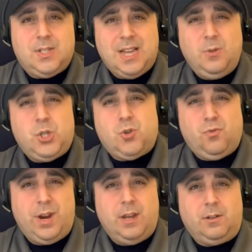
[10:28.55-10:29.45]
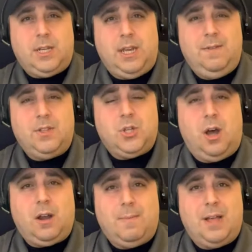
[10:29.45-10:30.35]
It sounds surreal to even
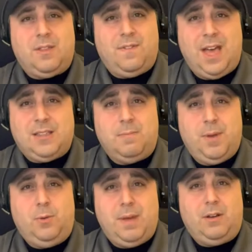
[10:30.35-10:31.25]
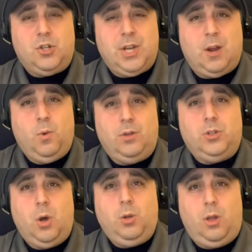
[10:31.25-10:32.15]
talk about the fact that Bill Belichick
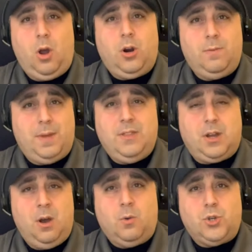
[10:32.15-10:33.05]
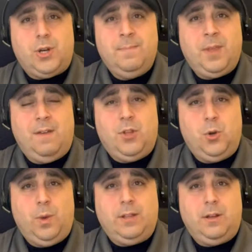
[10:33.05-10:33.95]
will no longer be the coach of the
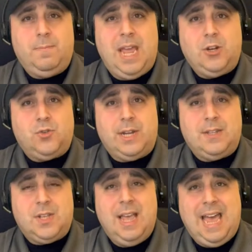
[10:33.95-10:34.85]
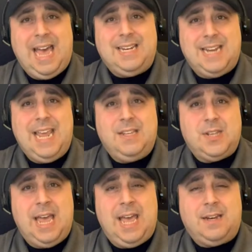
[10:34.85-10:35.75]
New England Patriots at
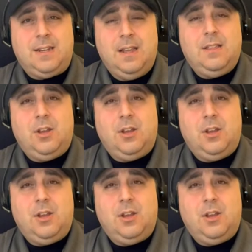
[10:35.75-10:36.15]
day's end.